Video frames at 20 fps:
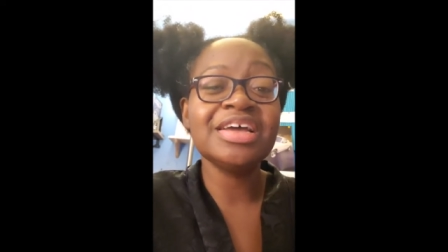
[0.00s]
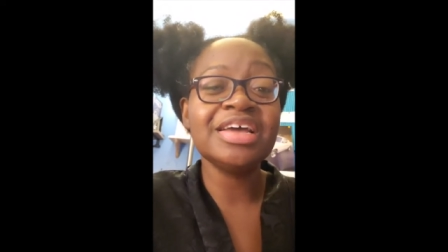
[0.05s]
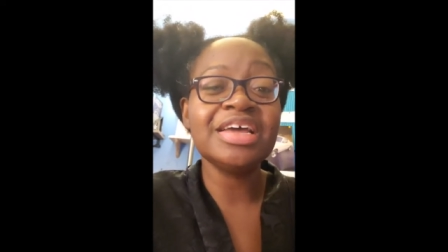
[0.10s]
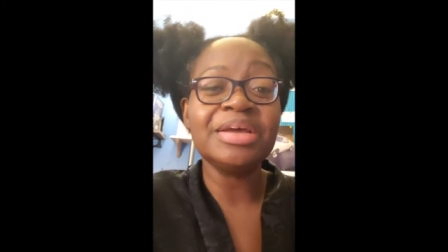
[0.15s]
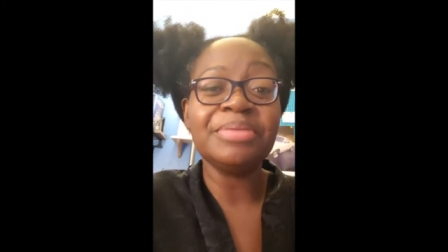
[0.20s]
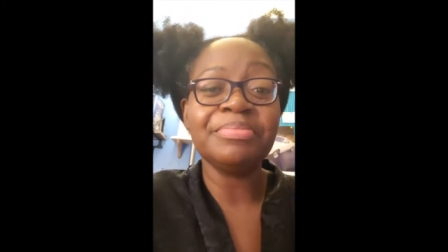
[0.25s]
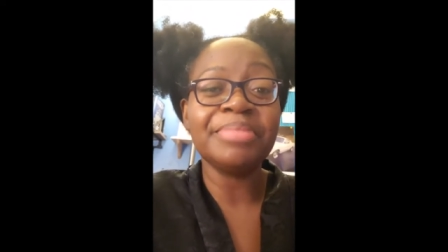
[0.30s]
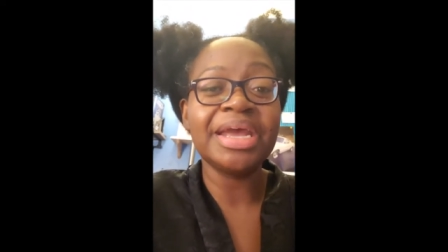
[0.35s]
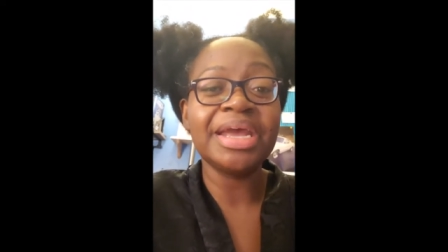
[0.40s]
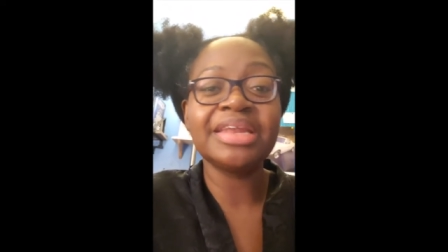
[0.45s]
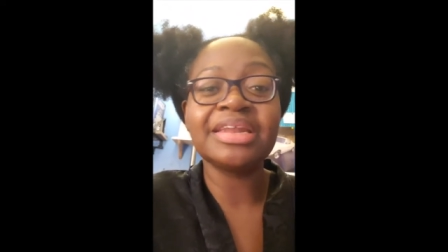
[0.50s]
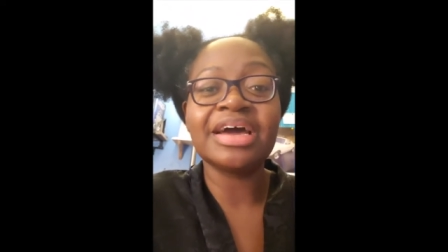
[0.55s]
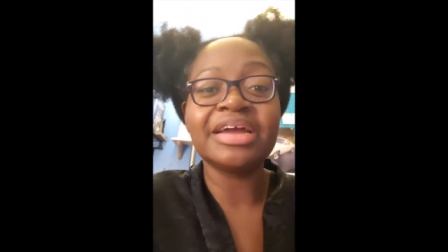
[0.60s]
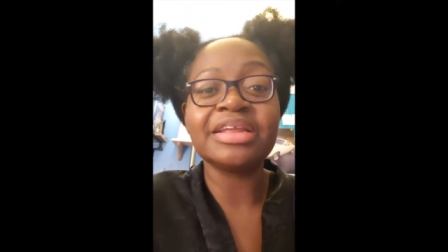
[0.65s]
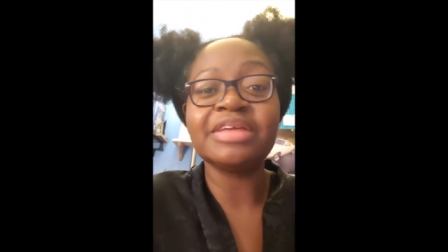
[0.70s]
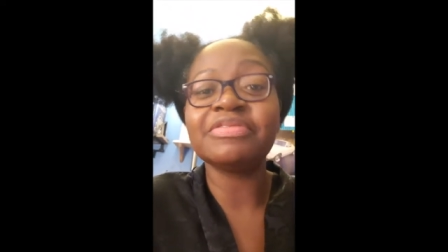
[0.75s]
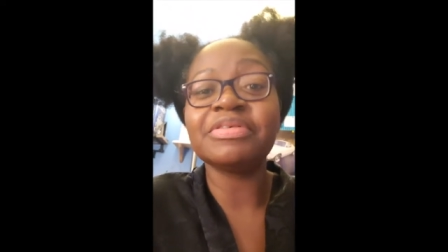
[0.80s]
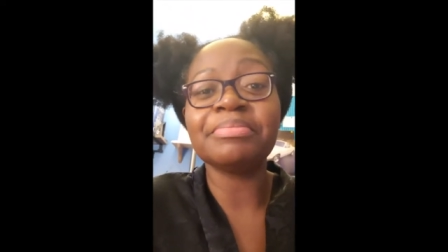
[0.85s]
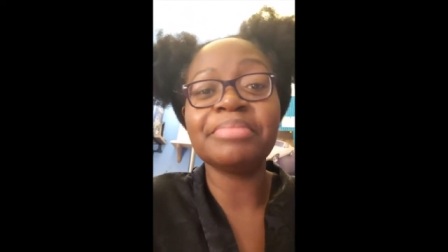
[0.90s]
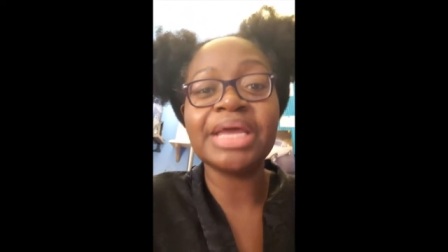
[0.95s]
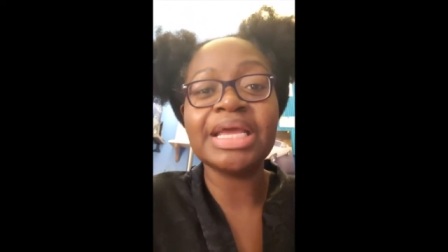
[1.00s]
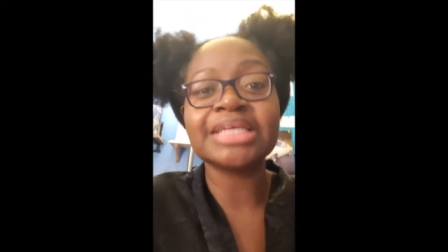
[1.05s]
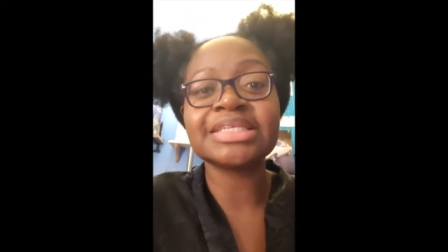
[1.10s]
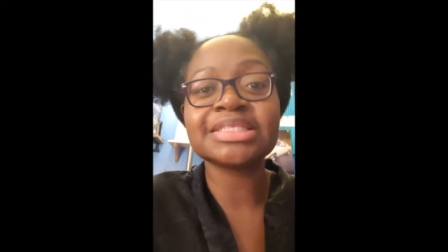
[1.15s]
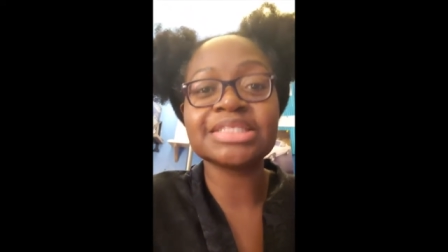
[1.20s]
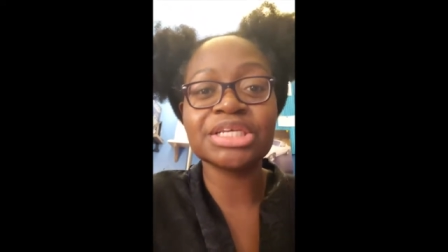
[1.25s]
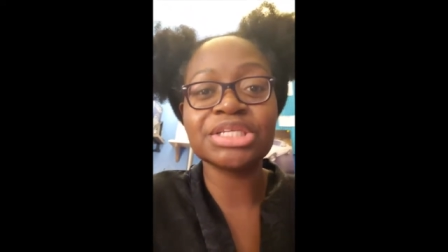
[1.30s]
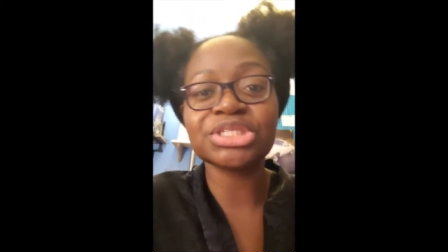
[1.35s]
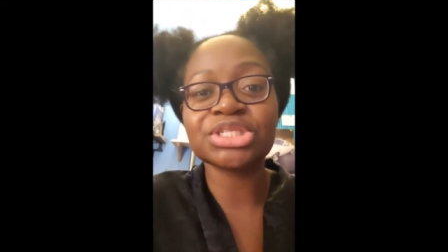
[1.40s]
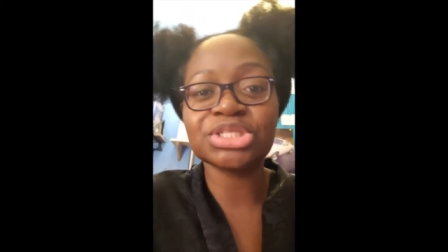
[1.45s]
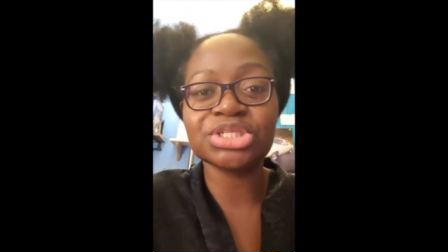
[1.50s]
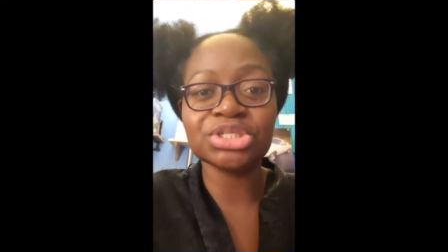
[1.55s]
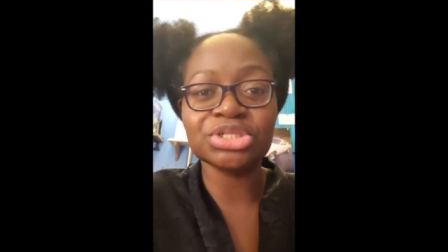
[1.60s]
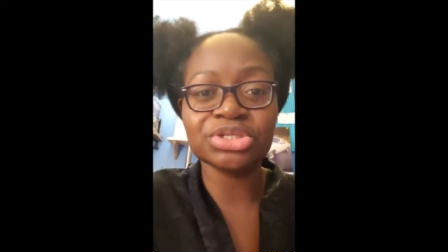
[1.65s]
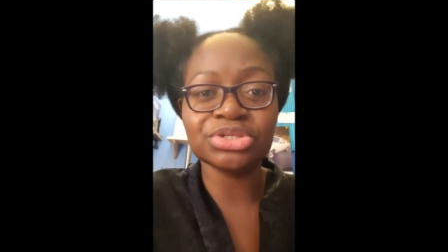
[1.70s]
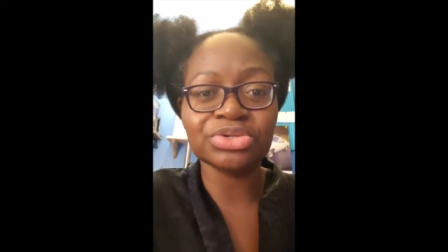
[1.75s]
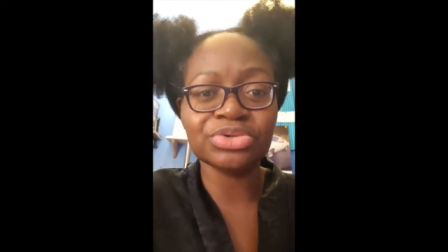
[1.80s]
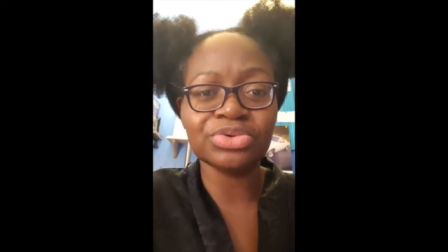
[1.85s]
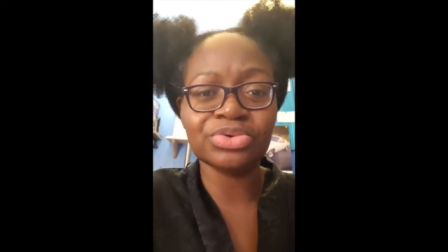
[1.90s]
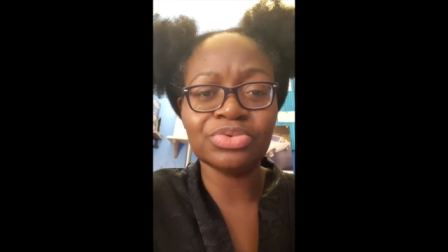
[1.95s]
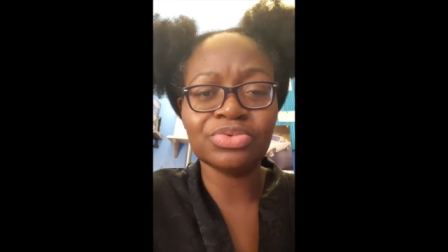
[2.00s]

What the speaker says: It may not even make sense to you.